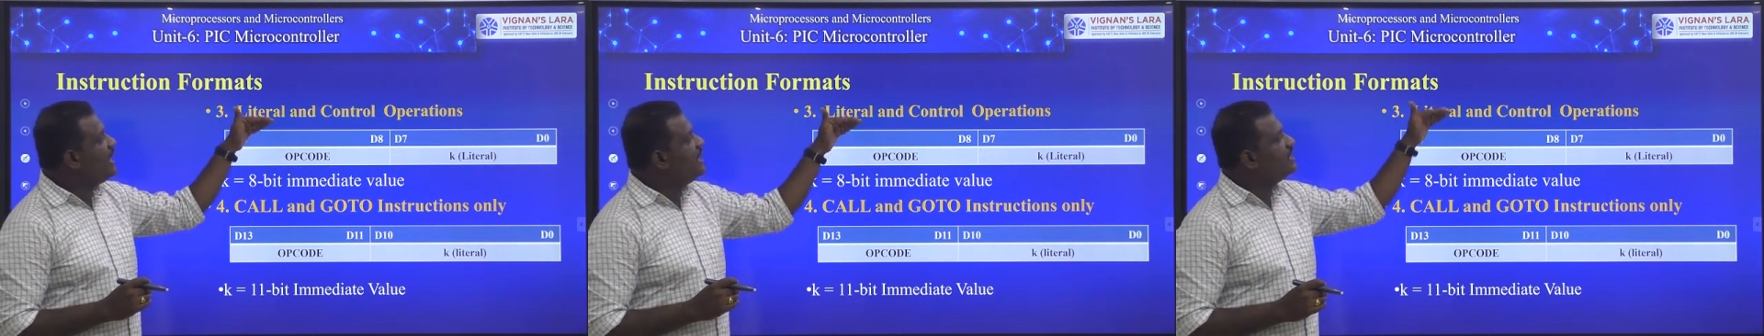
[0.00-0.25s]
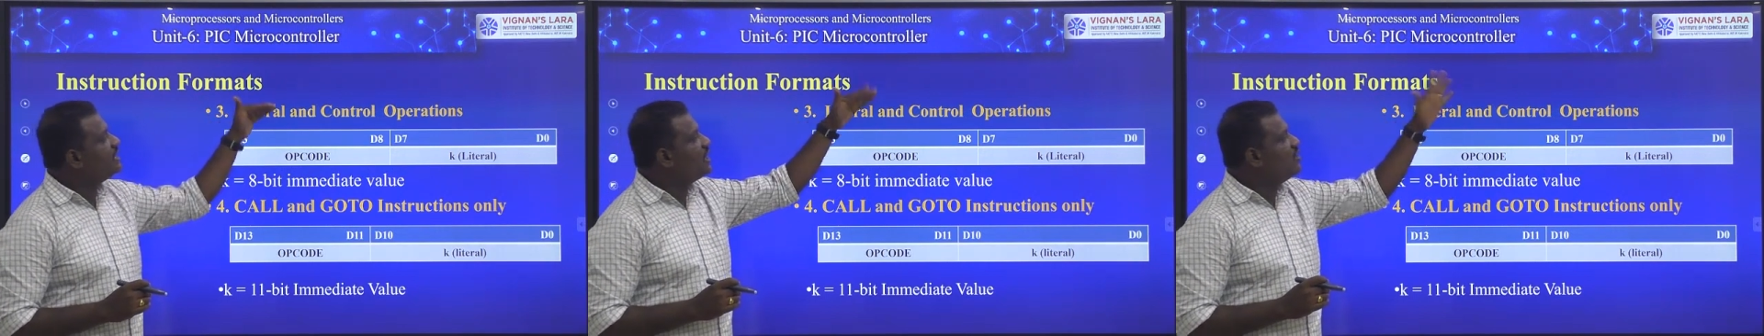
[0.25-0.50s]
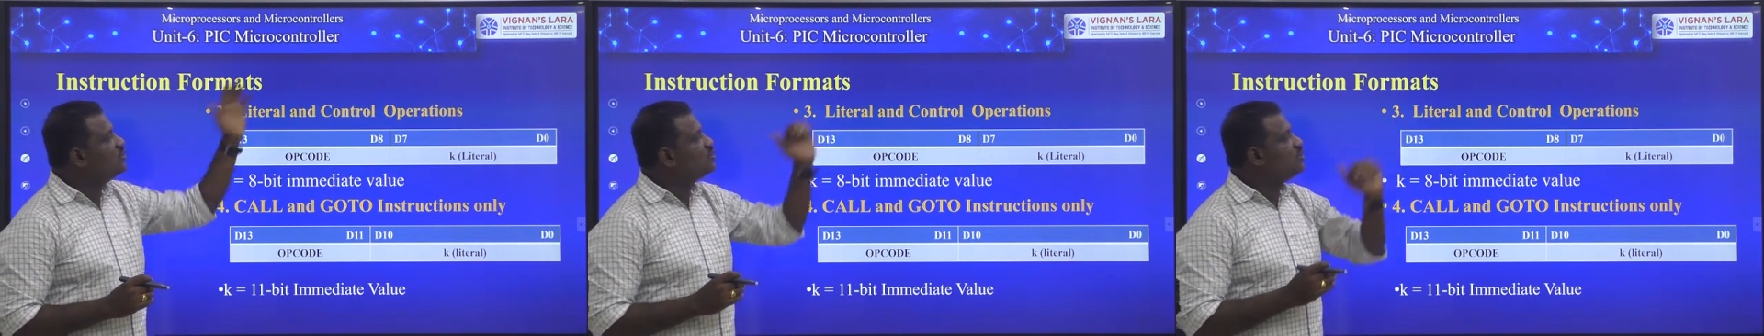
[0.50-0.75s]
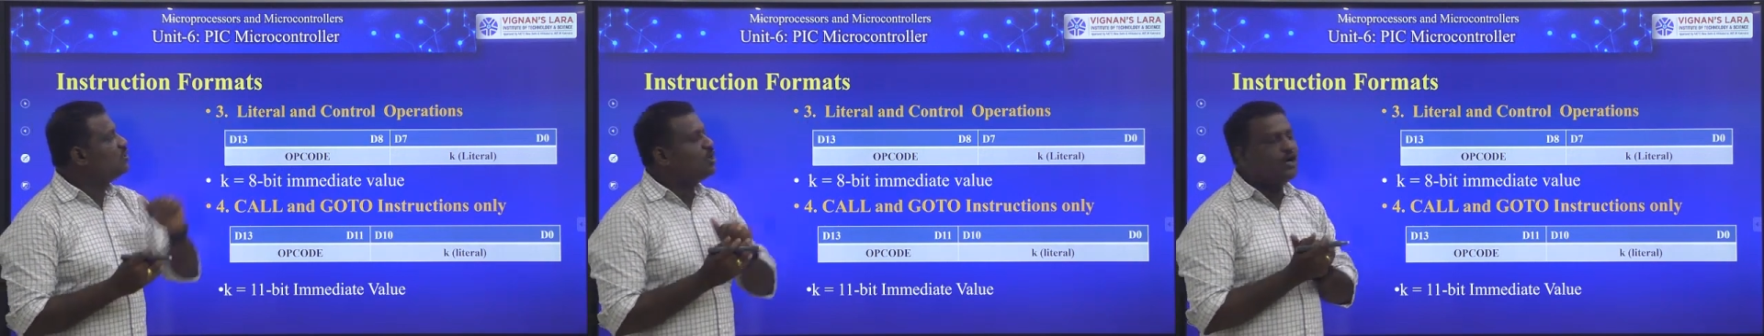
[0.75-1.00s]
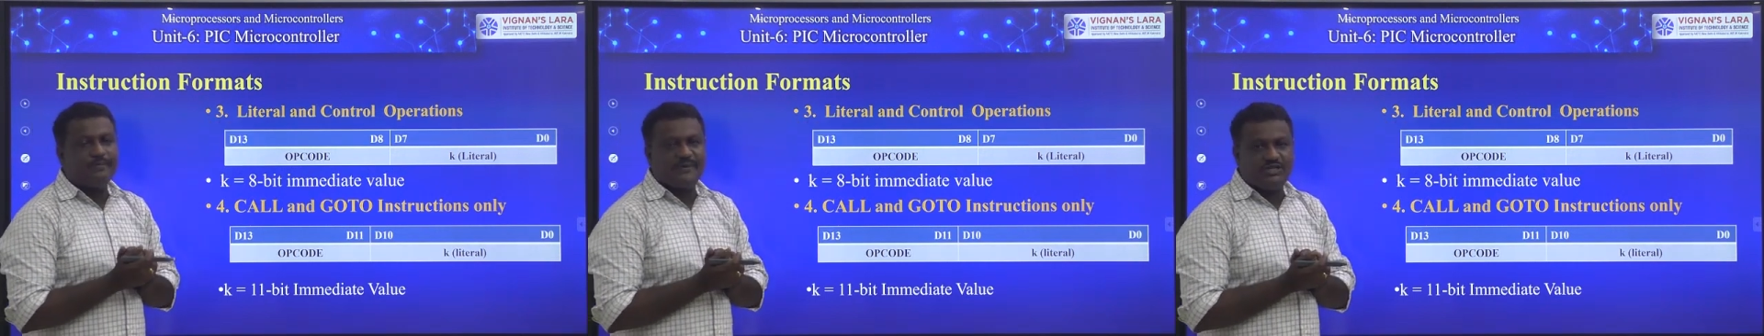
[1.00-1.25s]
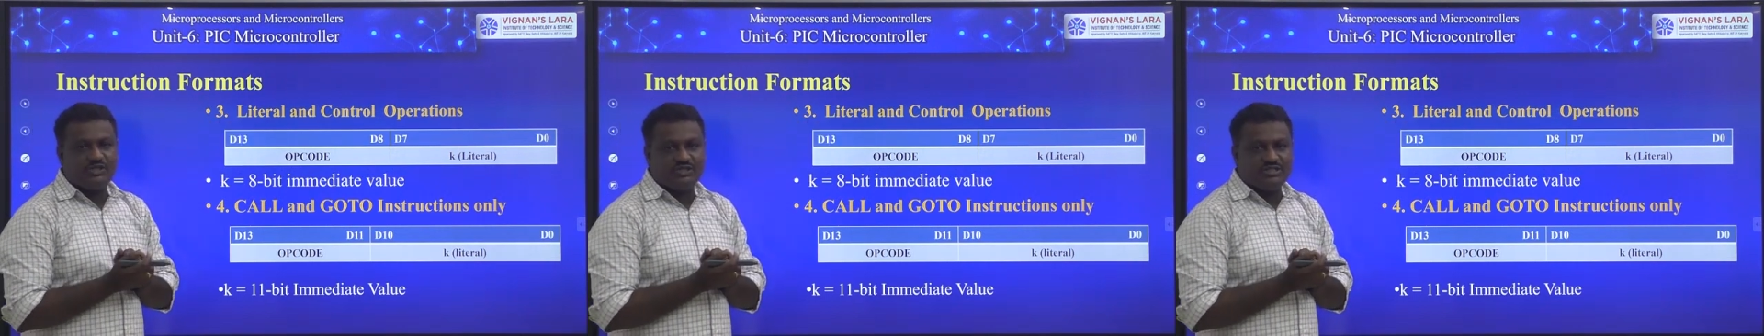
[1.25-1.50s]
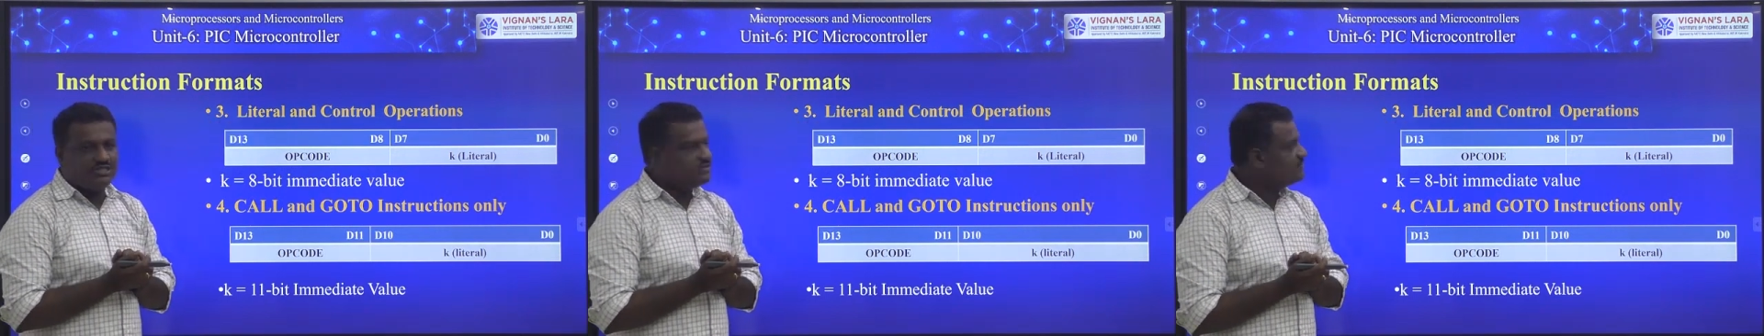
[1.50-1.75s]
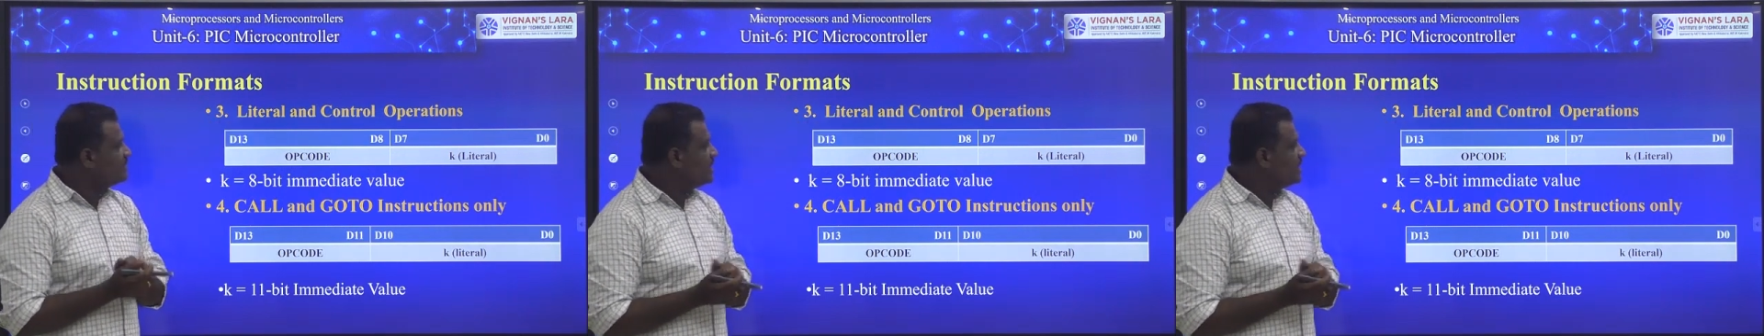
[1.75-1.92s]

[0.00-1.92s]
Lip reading: and control operations.